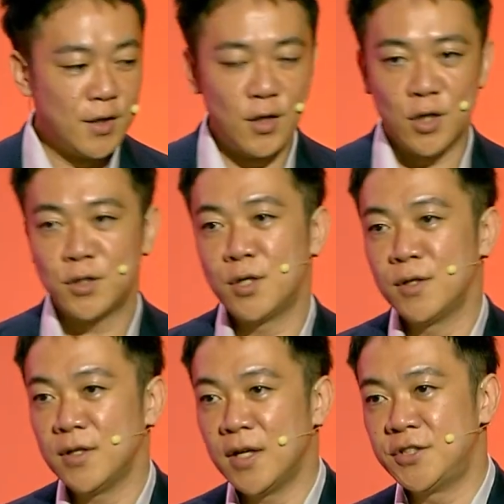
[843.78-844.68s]
not
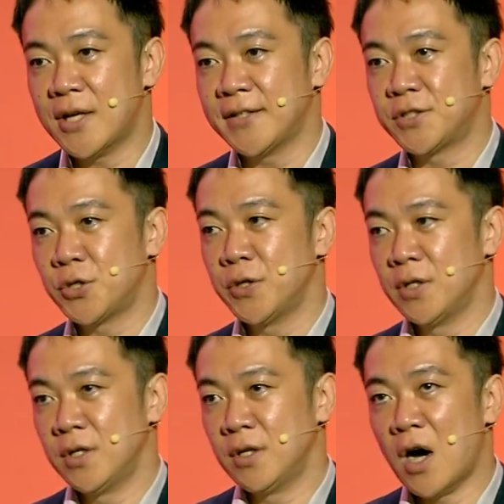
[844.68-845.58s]
just
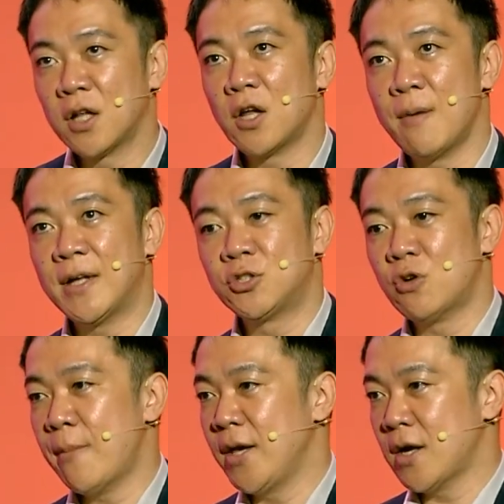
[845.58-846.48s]
autonomous
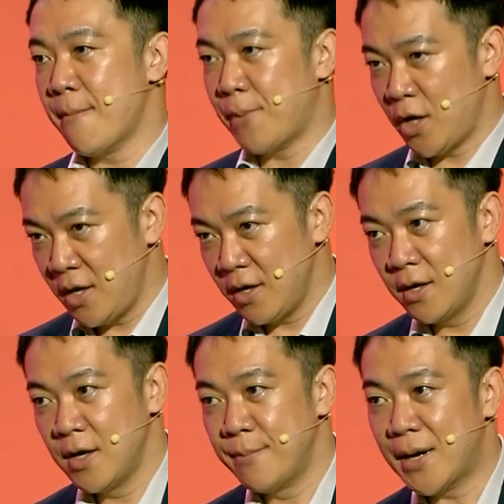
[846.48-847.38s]
driving company,
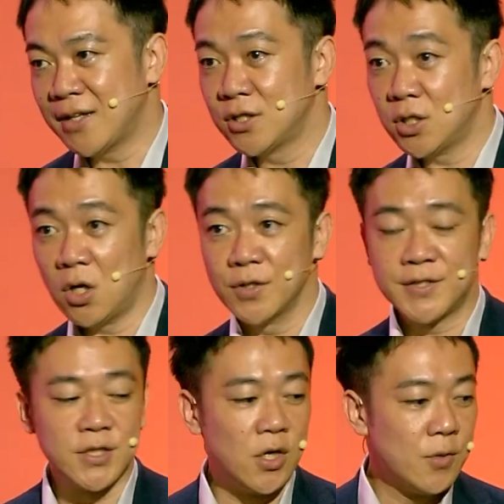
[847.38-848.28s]
but
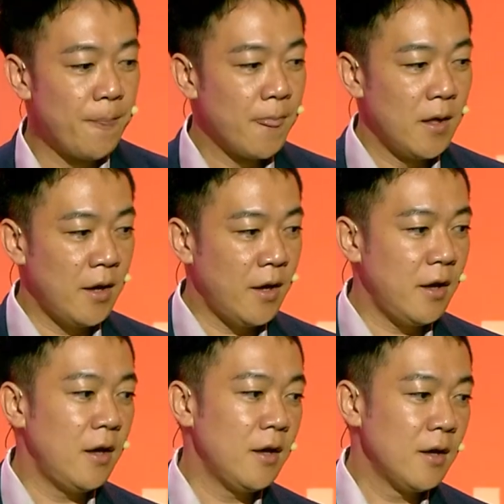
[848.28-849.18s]
also
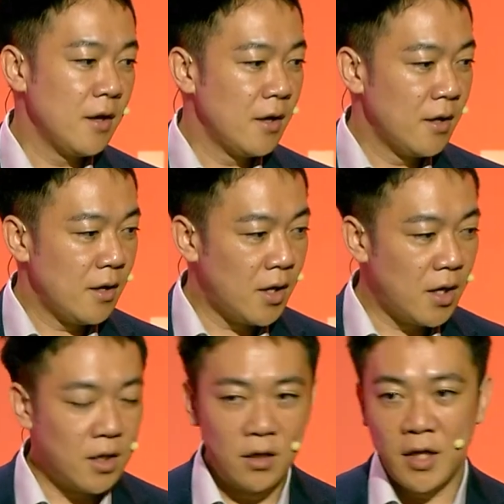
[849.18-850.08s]
a
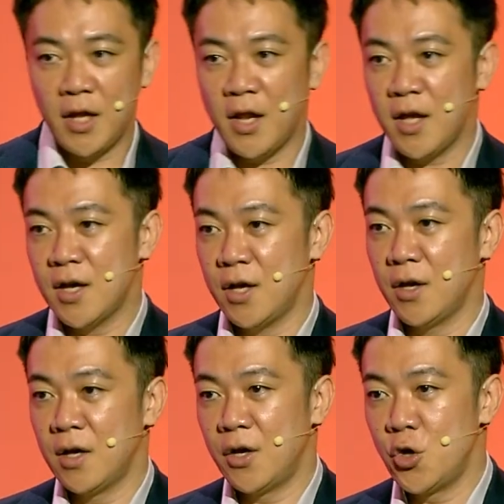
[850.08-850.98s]
leading
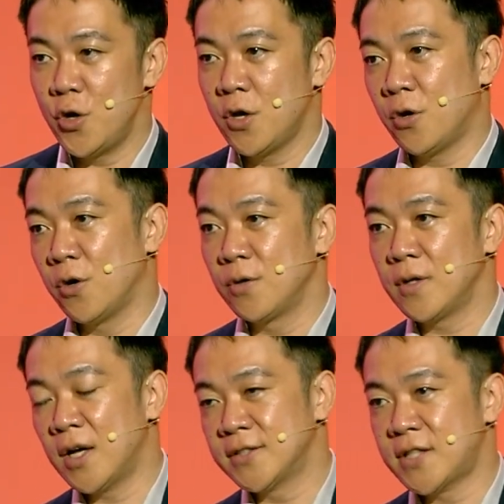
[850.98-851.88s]
unicorn
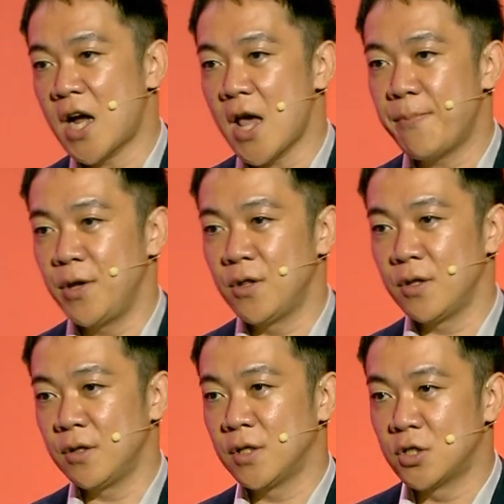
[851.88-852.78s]
startup in
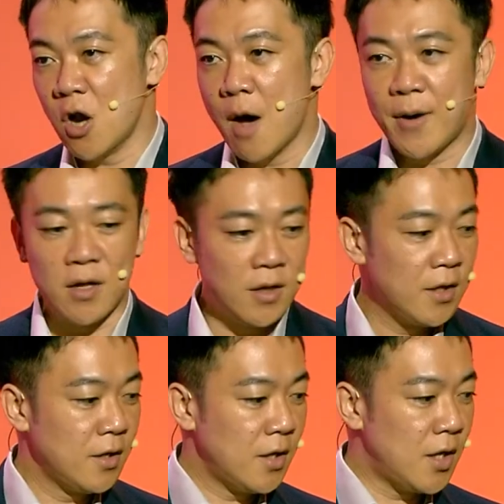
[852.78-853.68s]
the global
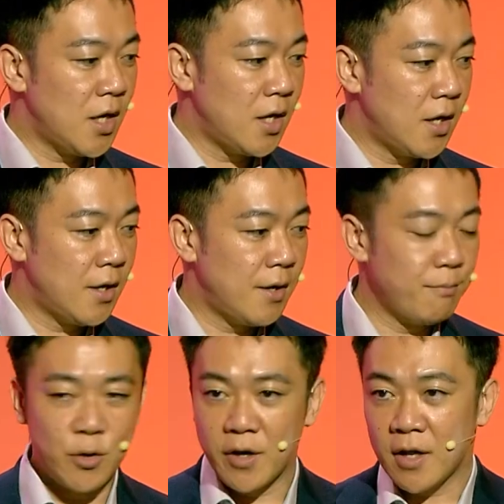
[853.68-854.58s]

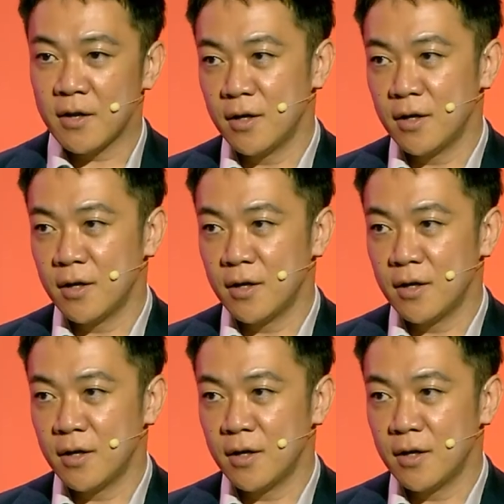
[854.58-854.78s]
market.